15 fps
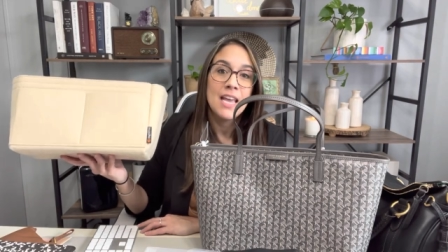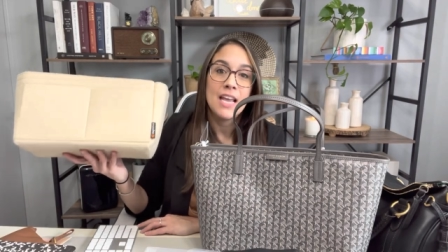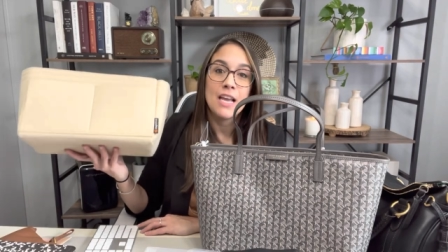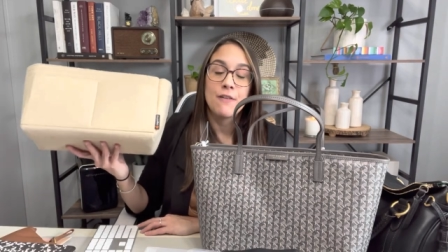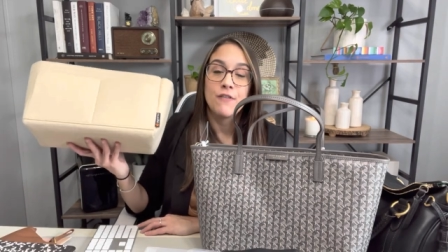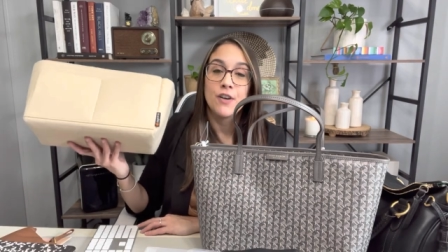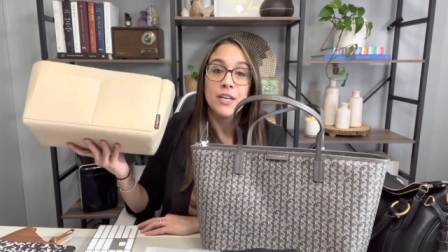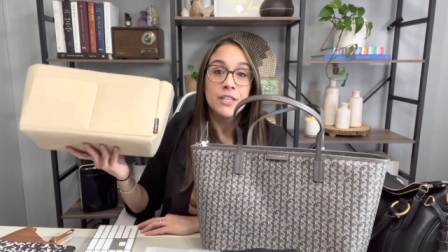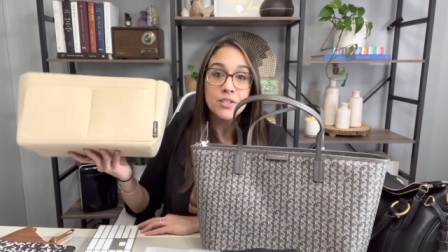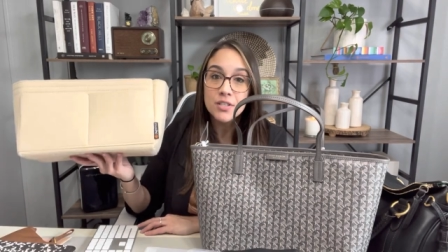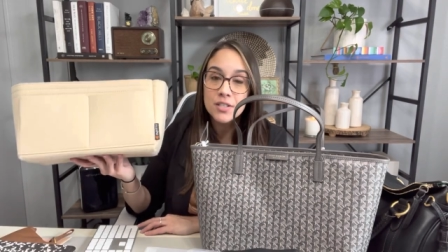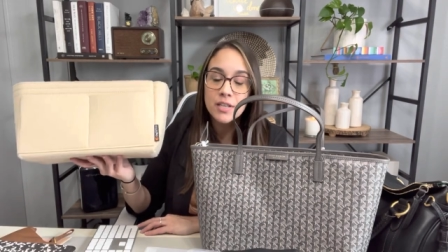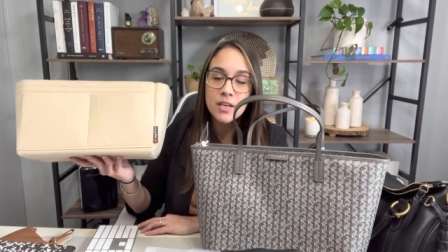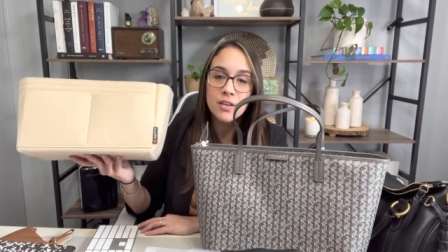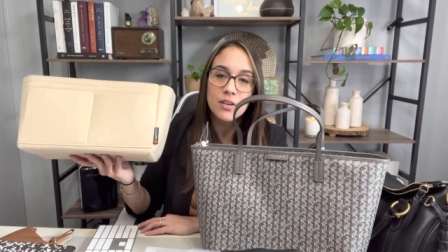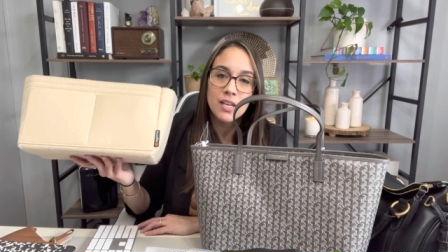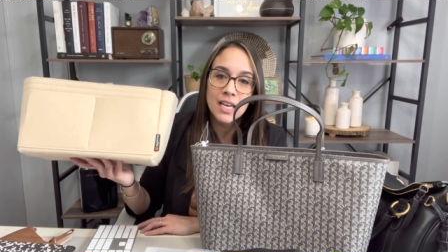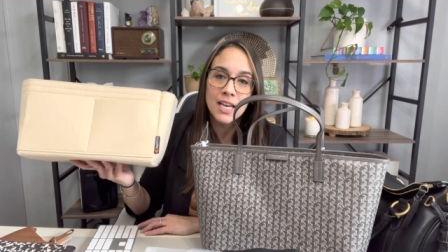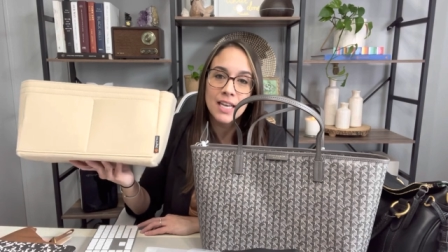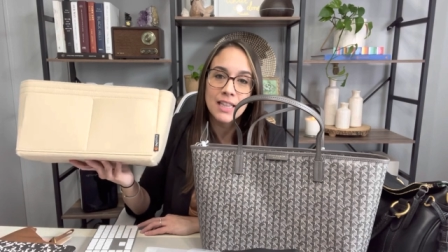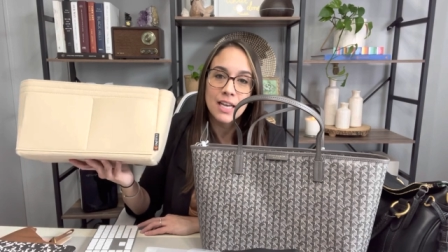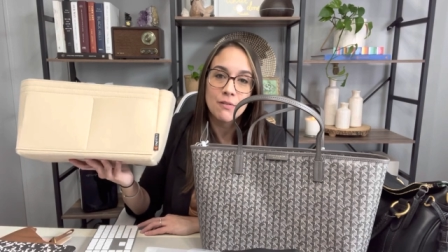If you're interested in
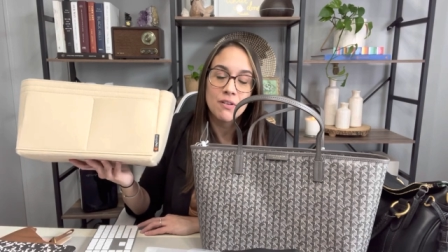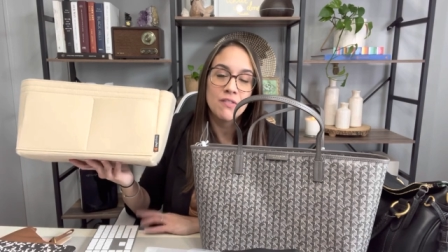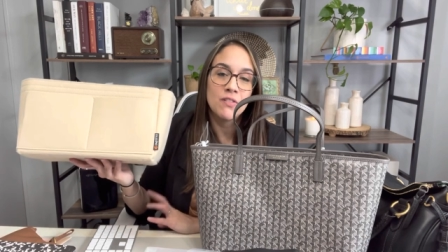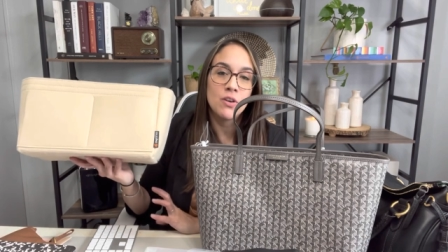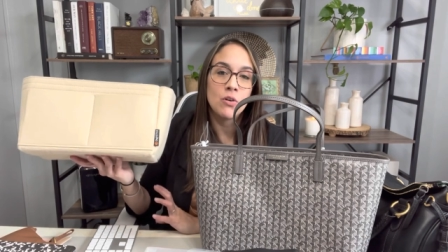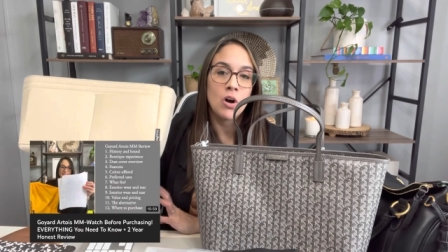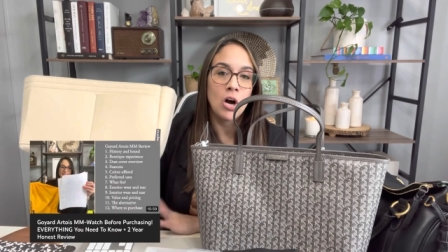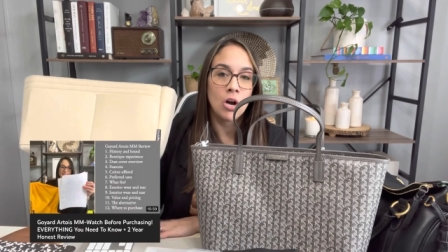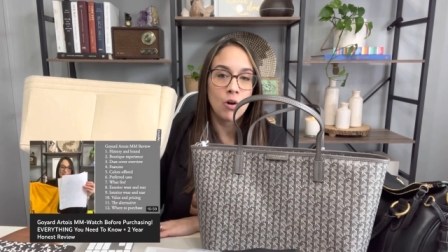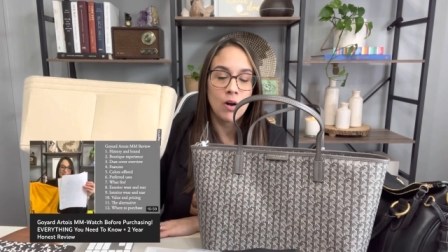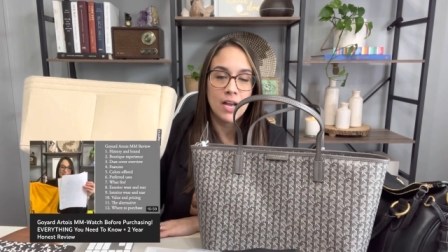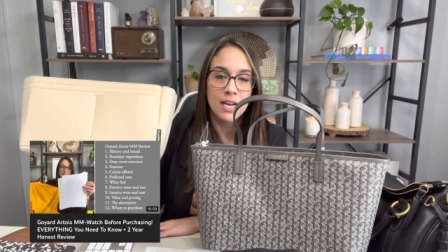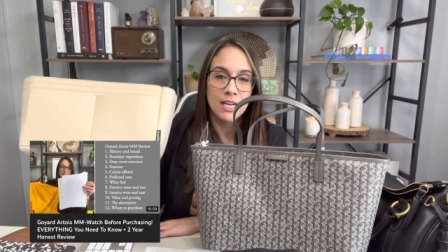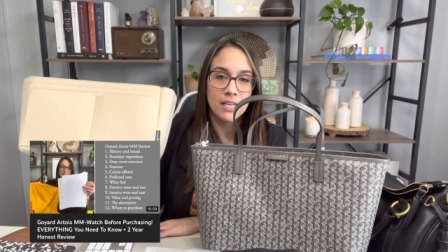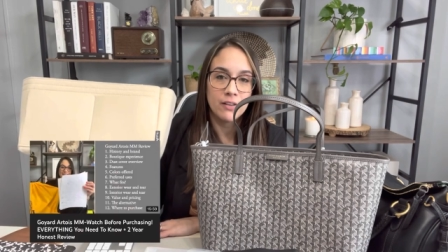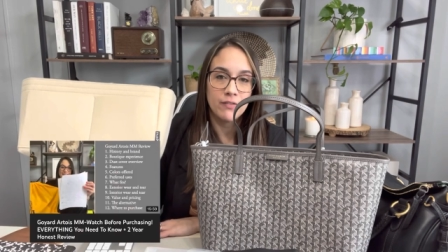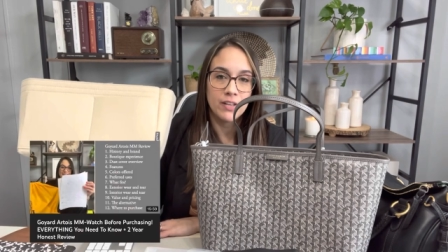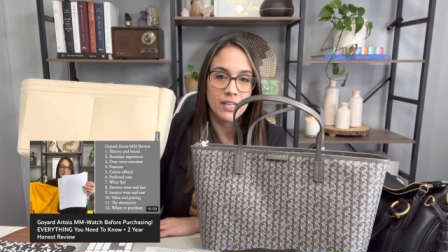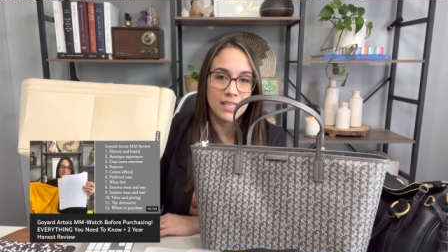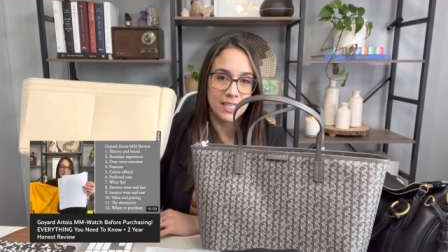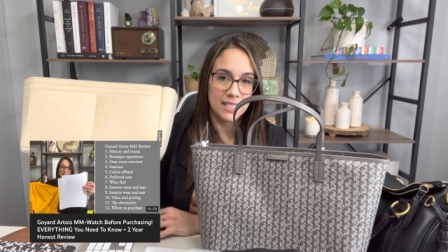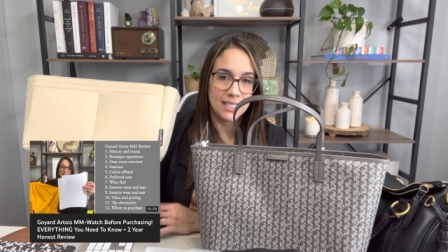looking at that review, I'll go ahead and leave it
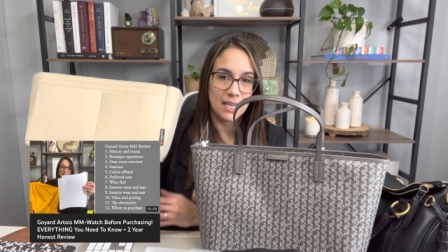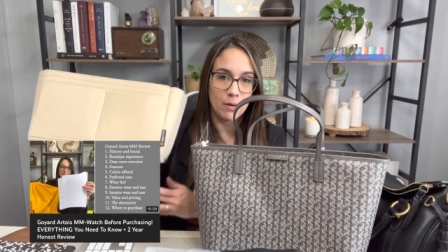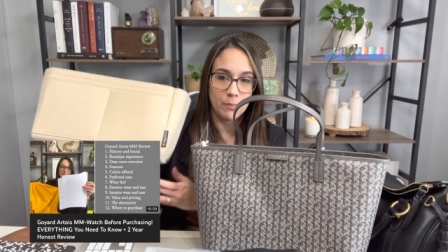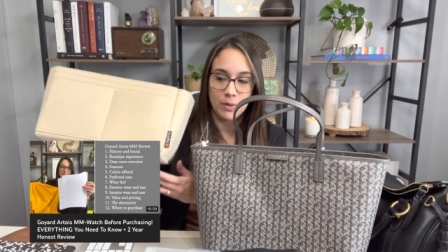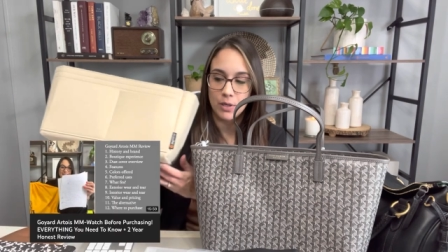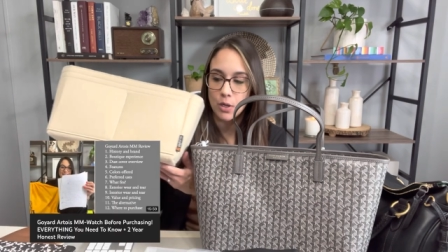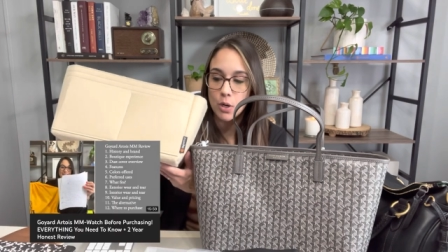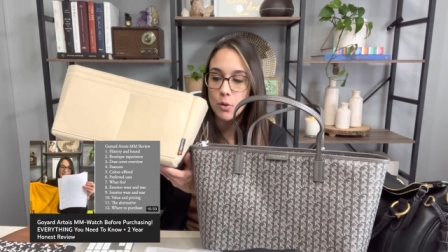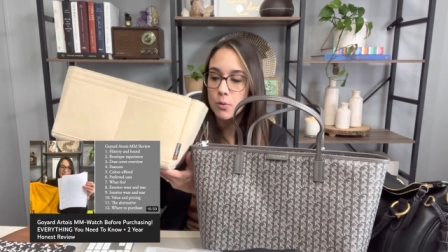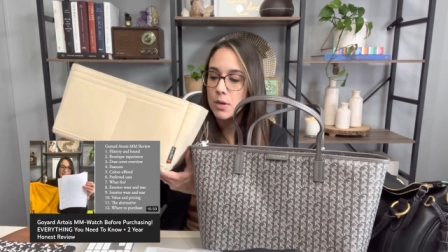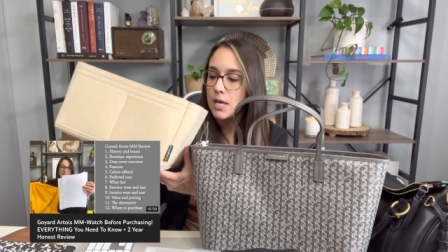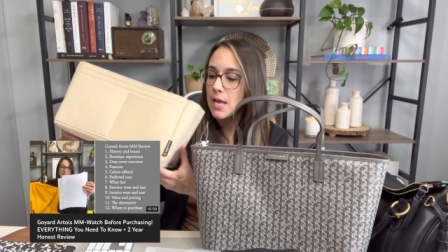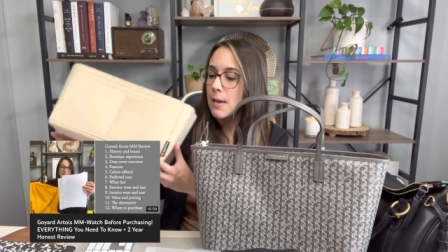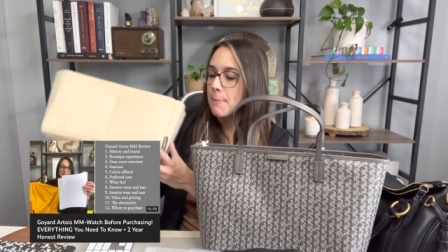linked down below.